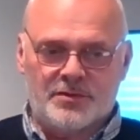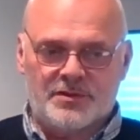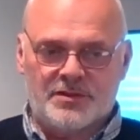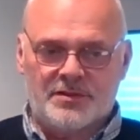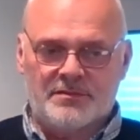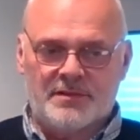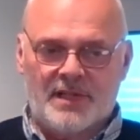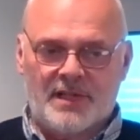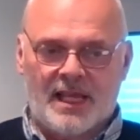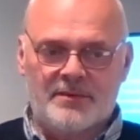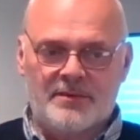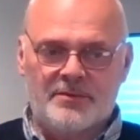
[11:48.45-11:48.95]
So
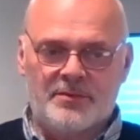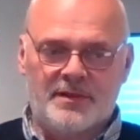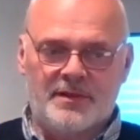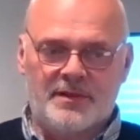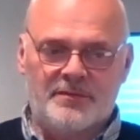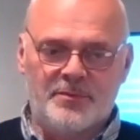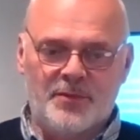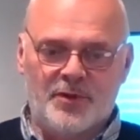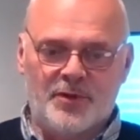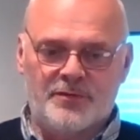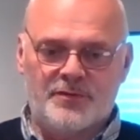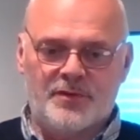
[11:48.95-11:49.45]
now we've
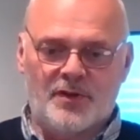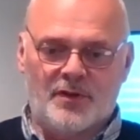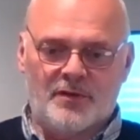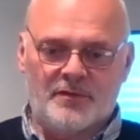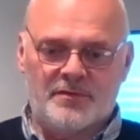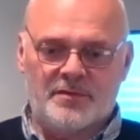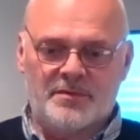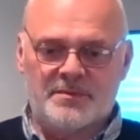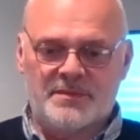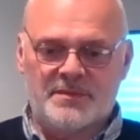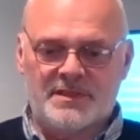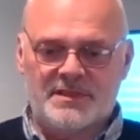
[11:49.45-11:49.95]
moved on
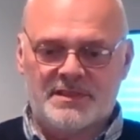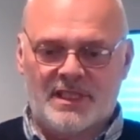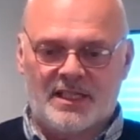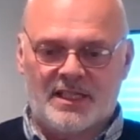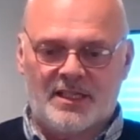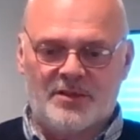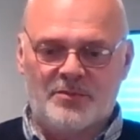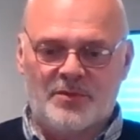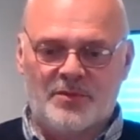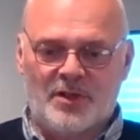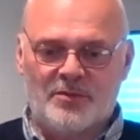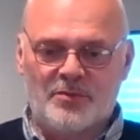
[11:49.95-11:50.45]
from the
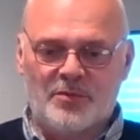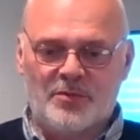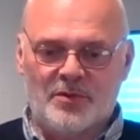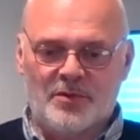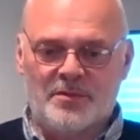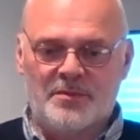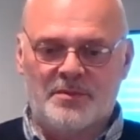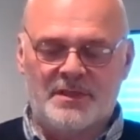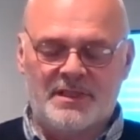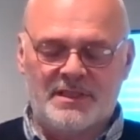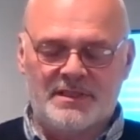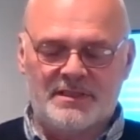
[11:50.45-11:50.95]
Second World War.
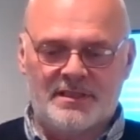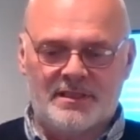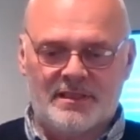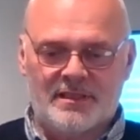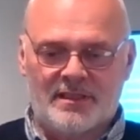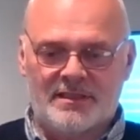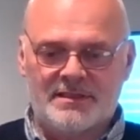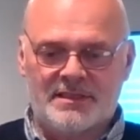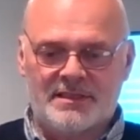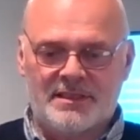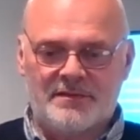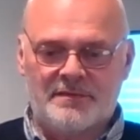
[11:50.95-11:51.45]
We're into
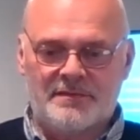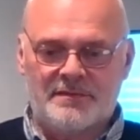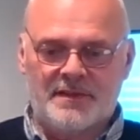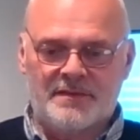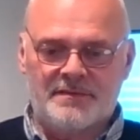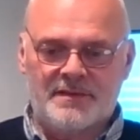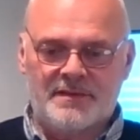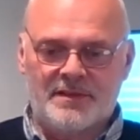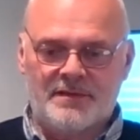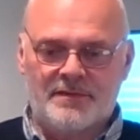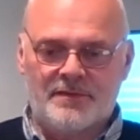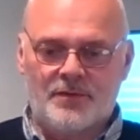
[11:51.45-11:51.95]

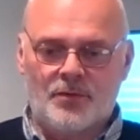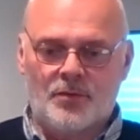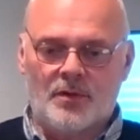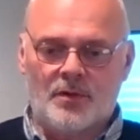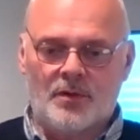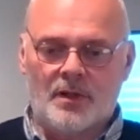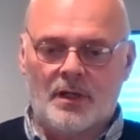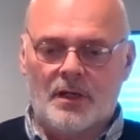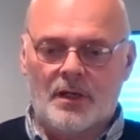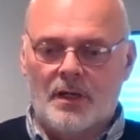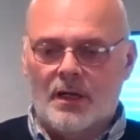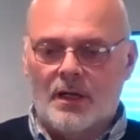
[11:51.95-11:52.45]
1954.